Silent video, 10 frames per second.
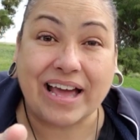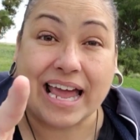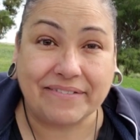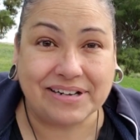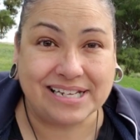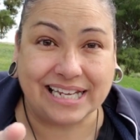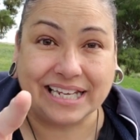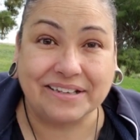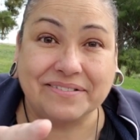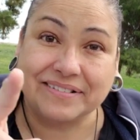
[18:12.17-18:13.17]
I ever
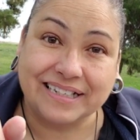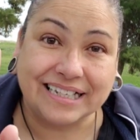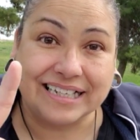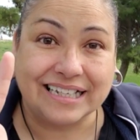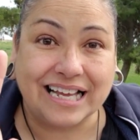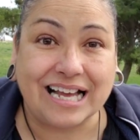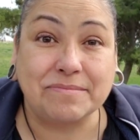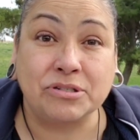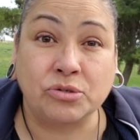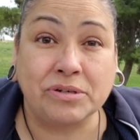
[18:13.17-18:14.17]
see you,
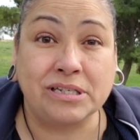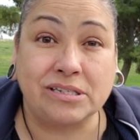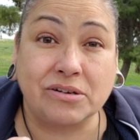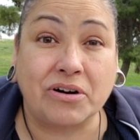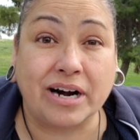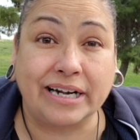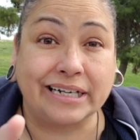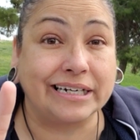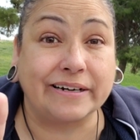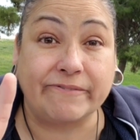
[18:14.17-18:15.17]
I'm squeezing so hard
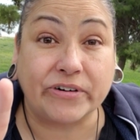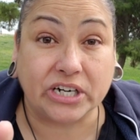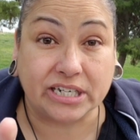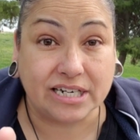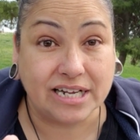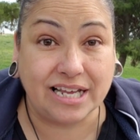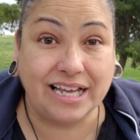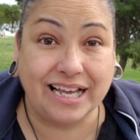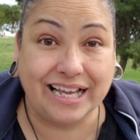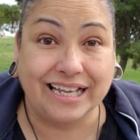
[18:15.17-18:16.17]
you're gonna
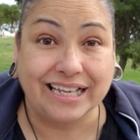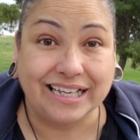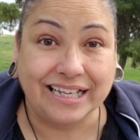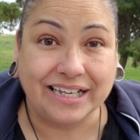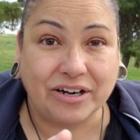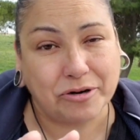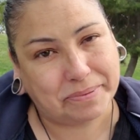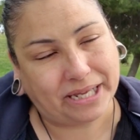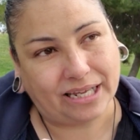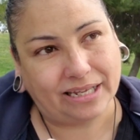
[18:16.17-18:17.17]
fart. Or
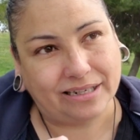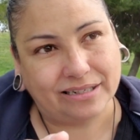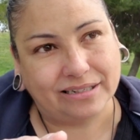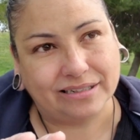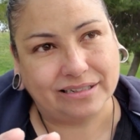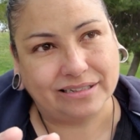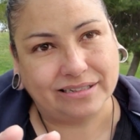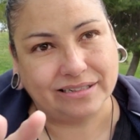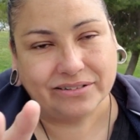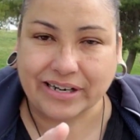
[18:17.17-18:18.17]
pee.
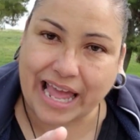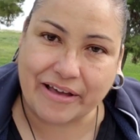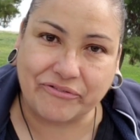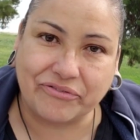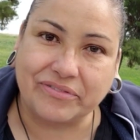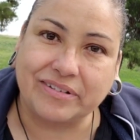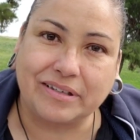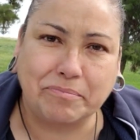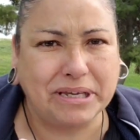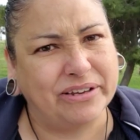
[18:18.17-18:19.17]
Or laugh.
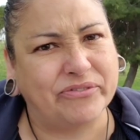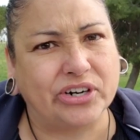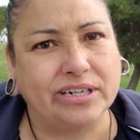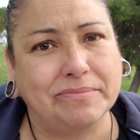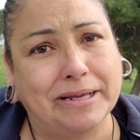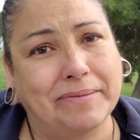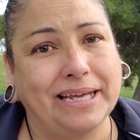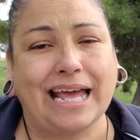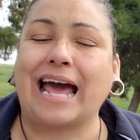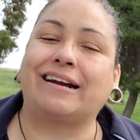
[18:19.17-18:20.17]
Pee and fart,
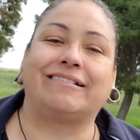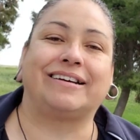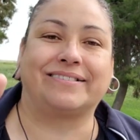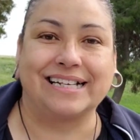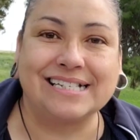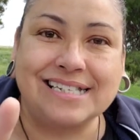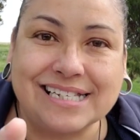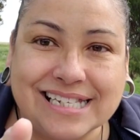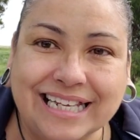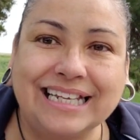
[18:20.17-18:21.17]
maybe? I don't know.
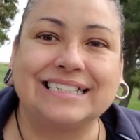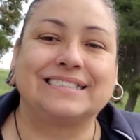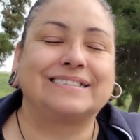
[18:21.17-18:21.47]
Sissy!